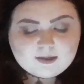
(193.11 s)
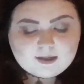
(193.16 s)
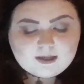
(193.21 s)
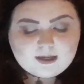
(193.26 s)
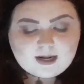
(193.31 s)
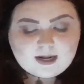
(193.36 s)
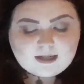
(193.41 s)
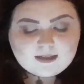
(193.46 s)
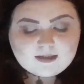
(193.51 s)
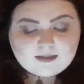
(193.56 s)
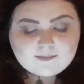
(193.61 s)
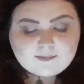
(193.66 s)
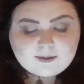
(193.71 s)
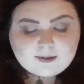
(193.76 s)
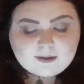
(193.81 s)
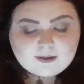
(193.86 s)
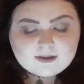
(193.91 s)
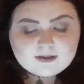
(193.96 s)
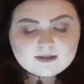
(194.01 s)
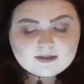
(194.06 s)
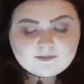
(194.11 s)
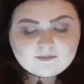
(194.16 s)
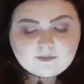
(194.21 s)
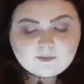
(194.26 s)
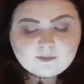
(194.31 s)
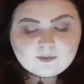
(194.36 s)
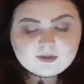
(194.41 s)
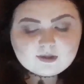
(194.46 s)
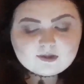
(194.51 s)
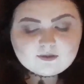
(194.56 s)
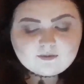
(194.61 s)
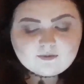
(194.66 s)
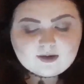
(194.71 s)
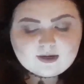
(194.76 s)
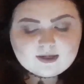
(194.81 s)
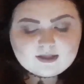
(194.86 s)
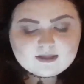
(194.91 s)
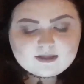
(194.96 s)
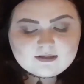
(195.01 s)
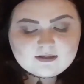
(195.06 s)
It had the appearance of a witch
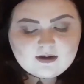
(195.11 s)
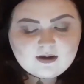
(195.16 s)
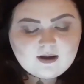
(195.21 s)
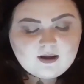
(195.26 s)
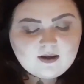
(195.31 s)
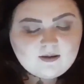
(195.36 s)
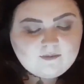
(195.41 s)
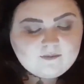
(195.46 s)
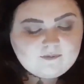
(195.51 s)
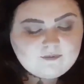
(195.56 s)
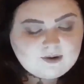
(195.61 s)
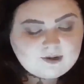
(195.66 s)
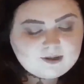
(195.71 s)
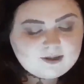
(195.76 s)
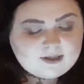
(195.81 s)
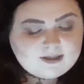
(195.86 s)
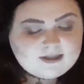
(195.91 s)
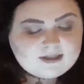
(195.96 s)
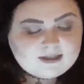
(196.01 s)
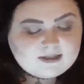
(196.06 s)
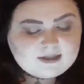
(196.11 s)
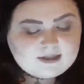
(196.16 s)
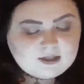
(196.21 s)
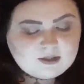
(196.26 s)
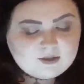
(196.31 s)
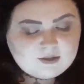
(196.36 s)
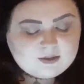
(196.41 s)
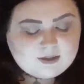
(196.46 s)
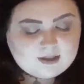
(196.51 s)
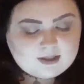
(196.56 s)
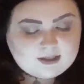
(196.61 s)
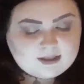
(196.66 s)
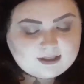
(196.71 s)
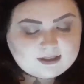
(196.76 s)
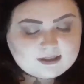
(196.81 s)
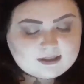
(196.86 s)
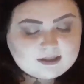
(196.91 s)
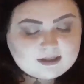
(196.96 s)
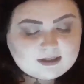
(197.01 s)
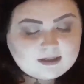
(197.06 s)
face, very detailed, and
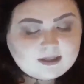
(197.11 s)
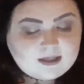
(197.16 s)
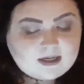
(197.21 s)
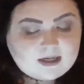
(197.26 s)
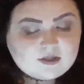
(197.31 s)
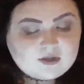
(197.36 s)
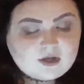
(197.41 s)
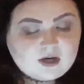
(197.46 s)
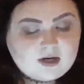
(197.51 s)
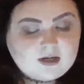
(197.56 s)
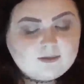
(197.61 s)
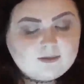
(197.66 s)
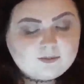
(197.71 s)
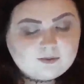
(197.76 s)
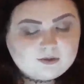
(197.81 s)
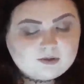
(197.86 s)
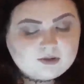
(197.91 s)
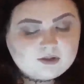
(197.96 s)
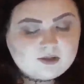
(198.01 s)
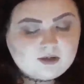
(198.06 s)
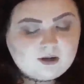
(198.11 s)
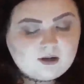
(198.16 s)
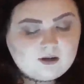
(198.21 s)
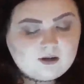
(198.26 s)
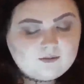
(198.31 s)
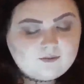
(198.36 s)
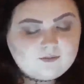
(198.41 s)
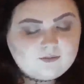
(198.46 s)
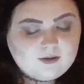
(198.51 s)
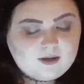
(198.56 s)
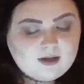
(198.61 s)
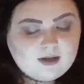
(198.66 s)
instantly I tried to push it off.